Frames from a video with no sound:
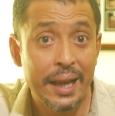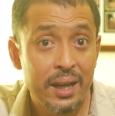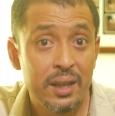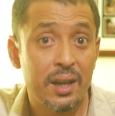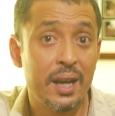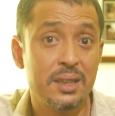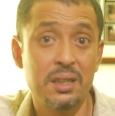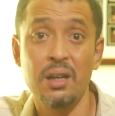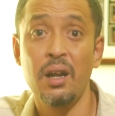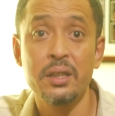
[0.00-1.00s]
India
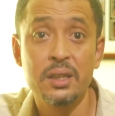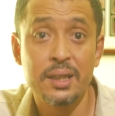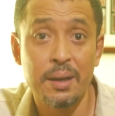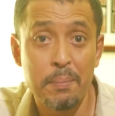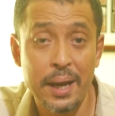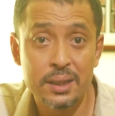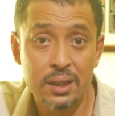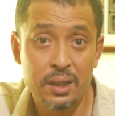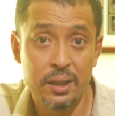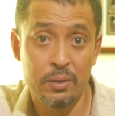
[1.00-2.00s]
has the largest
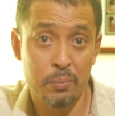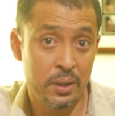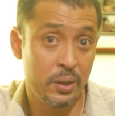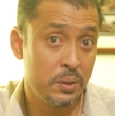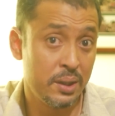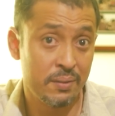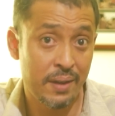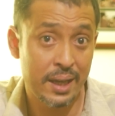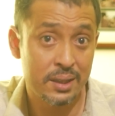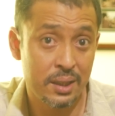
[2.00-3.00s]
capacity to produce these
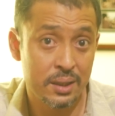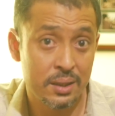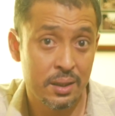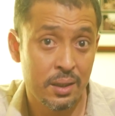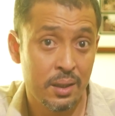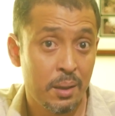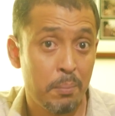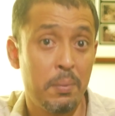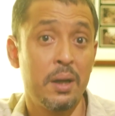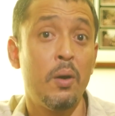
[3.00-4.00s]
vaccines.
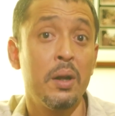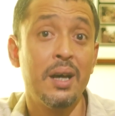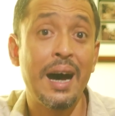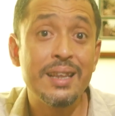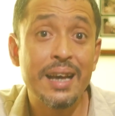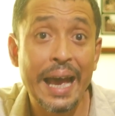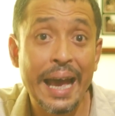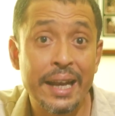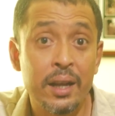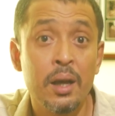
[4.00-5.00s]
But on the other
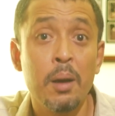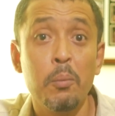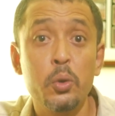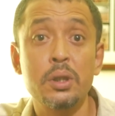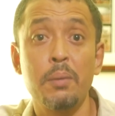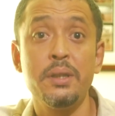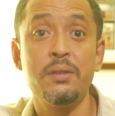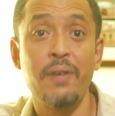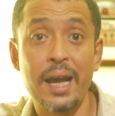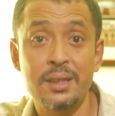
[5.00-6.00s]
hand, most of
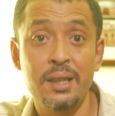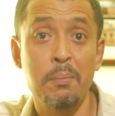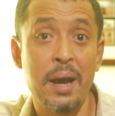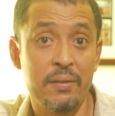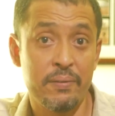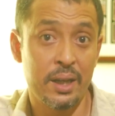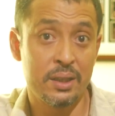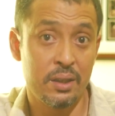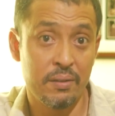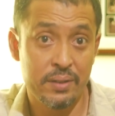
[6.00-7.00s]
these vaccine
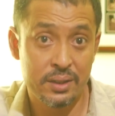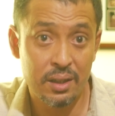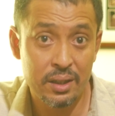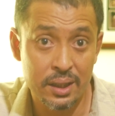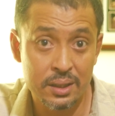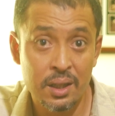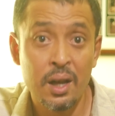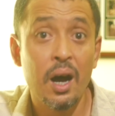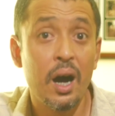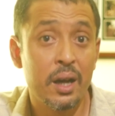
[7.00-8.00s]
manufacturing facilities
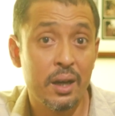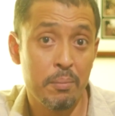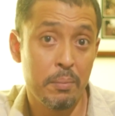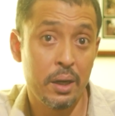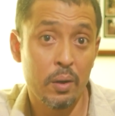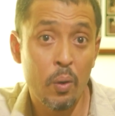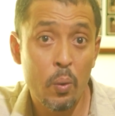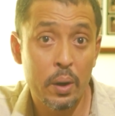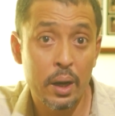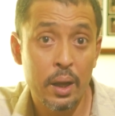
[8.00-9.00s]
are
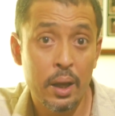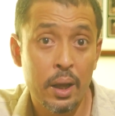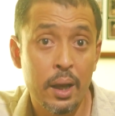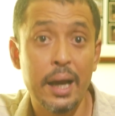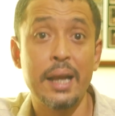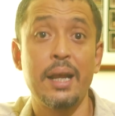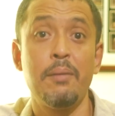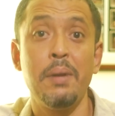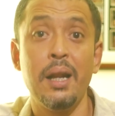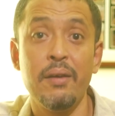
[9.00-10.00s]
government-owned and
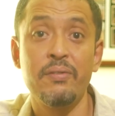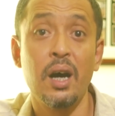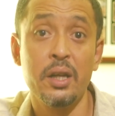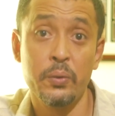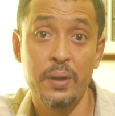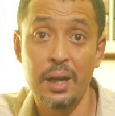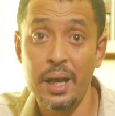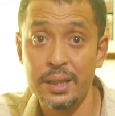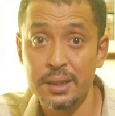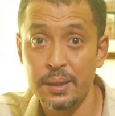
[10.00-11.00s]
have been left
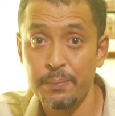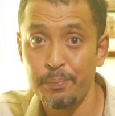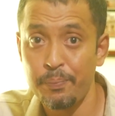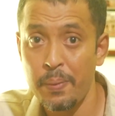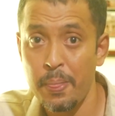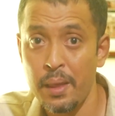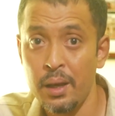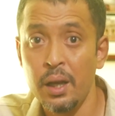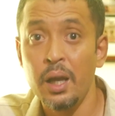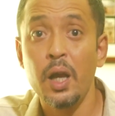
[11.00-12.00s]
unutilized.
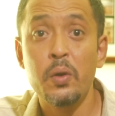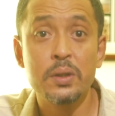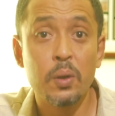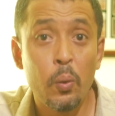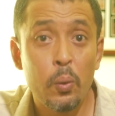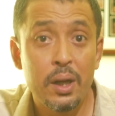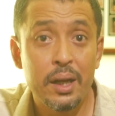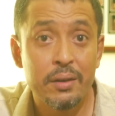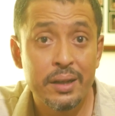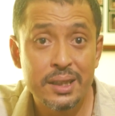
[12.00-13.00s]
It was
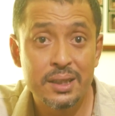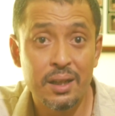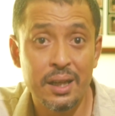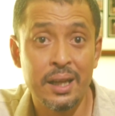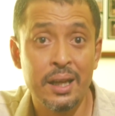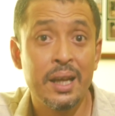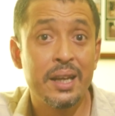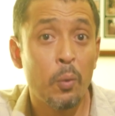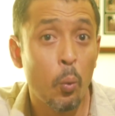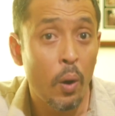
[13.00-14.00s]
only recently
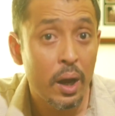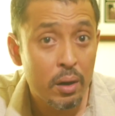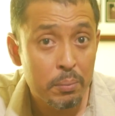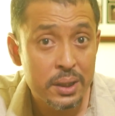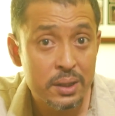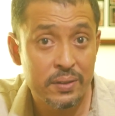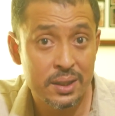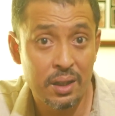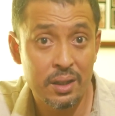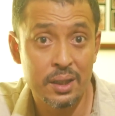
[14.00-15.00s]
that one of these
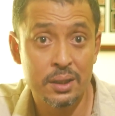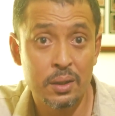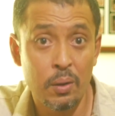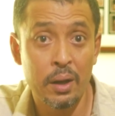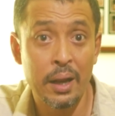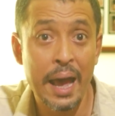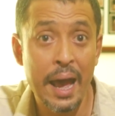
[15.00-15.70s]
facilities, called